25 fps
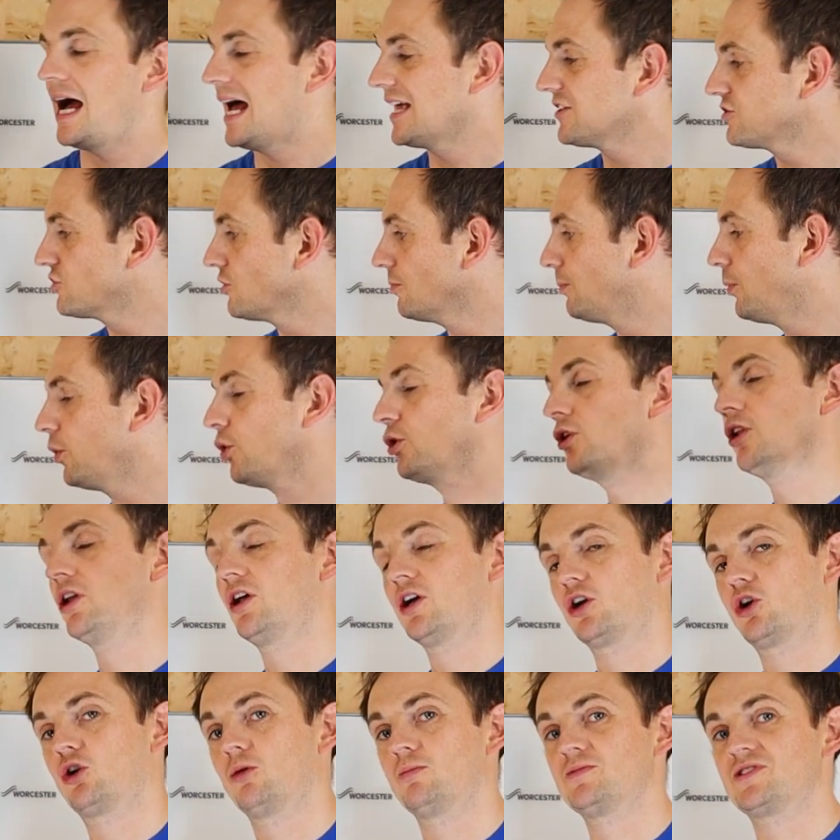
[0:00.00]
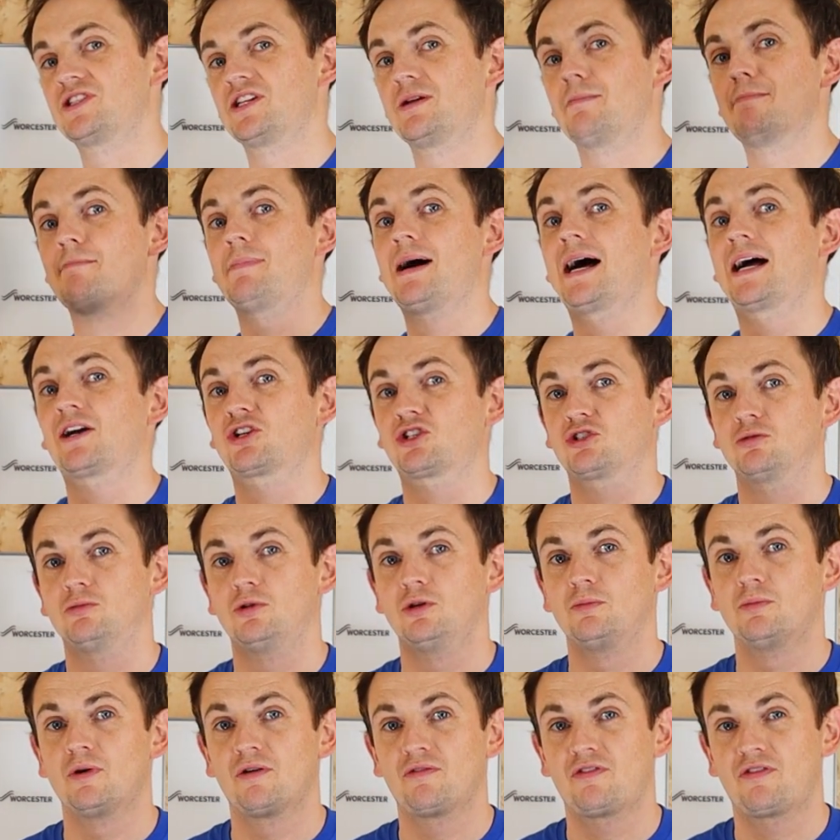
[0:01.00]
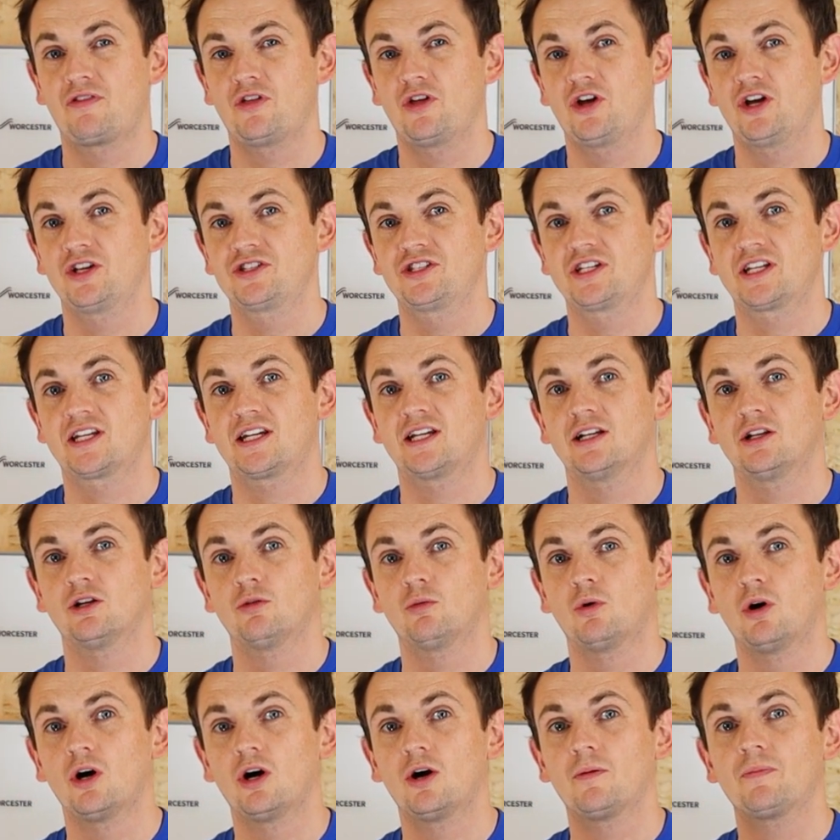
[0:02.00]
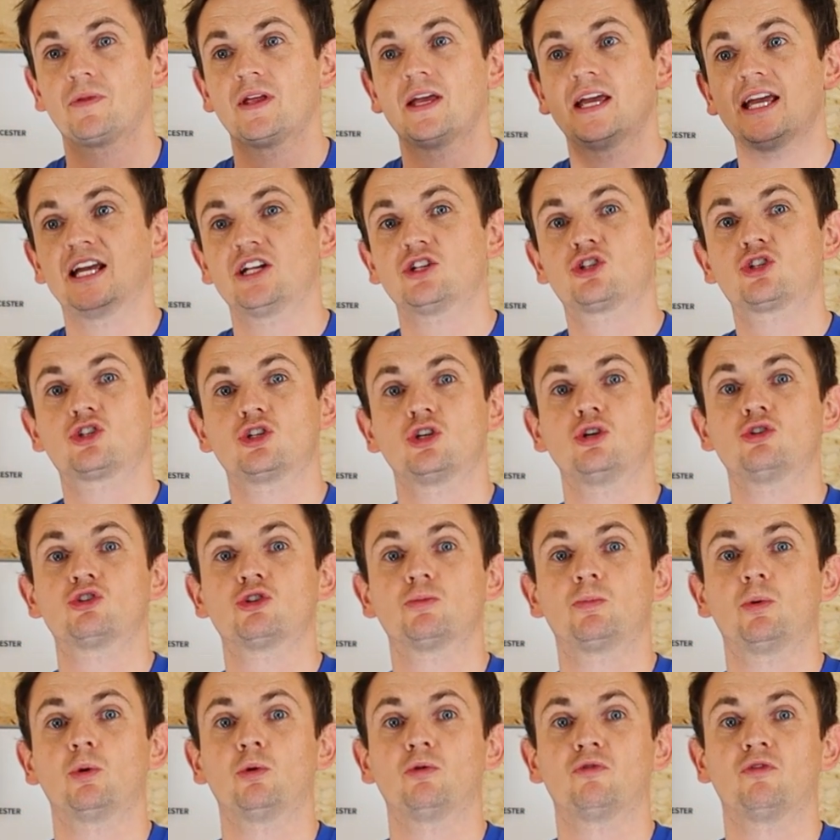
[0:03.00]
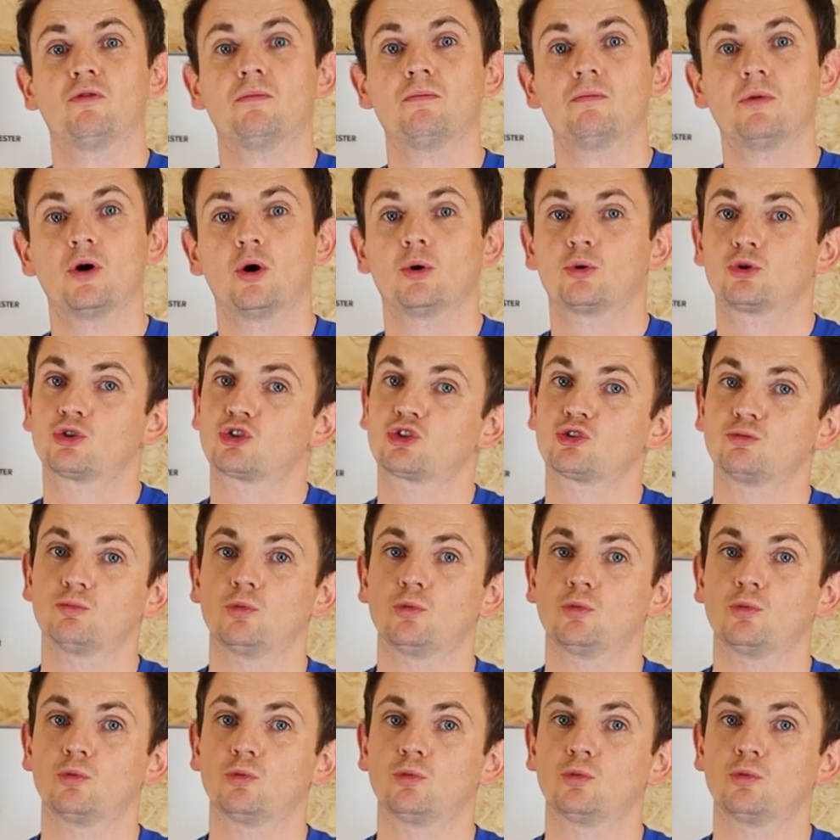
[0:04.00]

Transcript: As the boiler comes in a maximum of 30 kilowatt, it's suitable for most